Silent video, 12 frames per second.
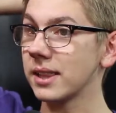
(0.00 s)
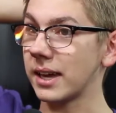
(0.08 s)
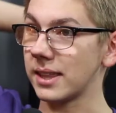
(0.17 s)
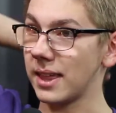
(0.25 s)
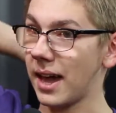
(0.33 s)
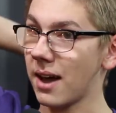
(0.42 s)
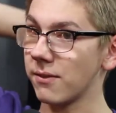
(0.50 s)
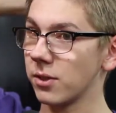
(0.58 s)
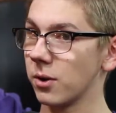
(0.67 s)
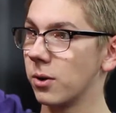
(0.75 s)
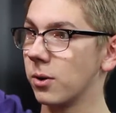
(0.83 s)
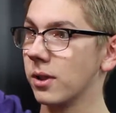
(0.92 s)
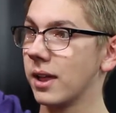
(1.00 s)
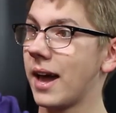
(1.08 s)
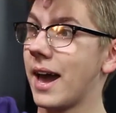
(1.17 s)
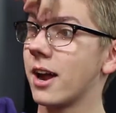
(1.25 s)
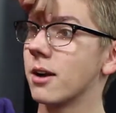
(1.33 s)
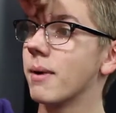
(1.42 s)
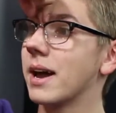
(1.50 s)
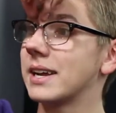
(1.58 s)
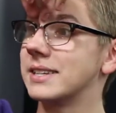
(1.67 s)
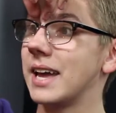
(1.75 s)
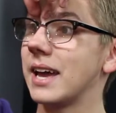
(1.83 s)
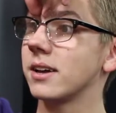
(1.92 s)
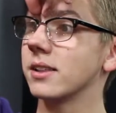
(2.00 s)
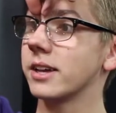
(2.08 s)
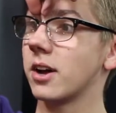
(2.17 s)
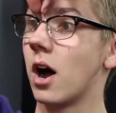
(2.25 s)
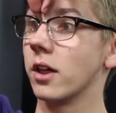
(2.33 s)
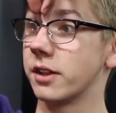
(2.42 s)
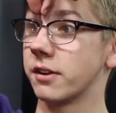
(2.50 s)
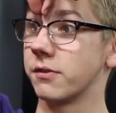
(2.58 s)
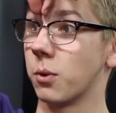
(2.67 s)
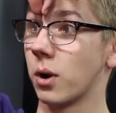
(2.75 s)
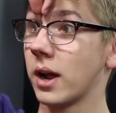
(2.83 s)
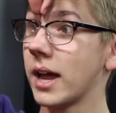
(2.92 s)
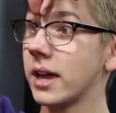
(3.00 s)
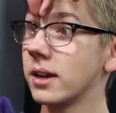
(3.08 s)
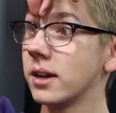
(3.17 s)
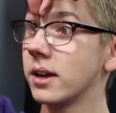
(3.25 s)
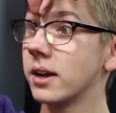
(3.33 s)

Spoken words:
like they have the whole hair mic dangling on their forehead.